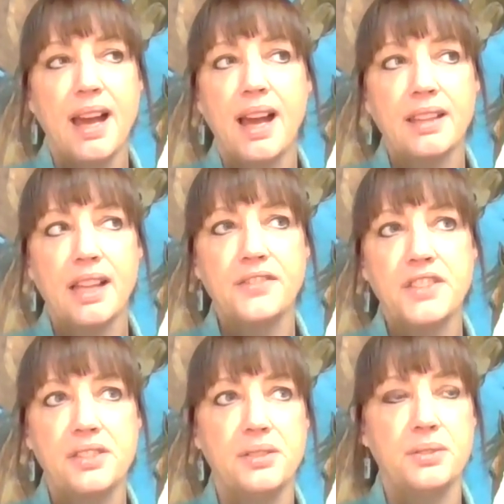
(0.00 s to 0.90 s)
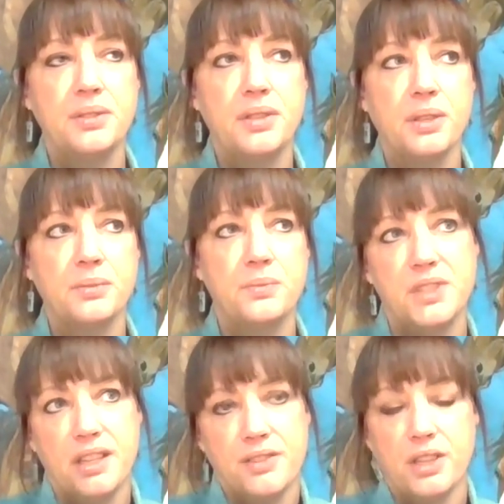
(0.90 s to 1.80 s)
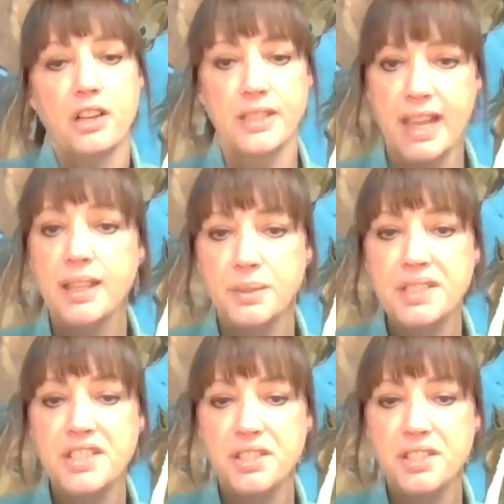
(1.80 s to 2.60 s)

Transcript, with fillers: I love to go to other art galleries,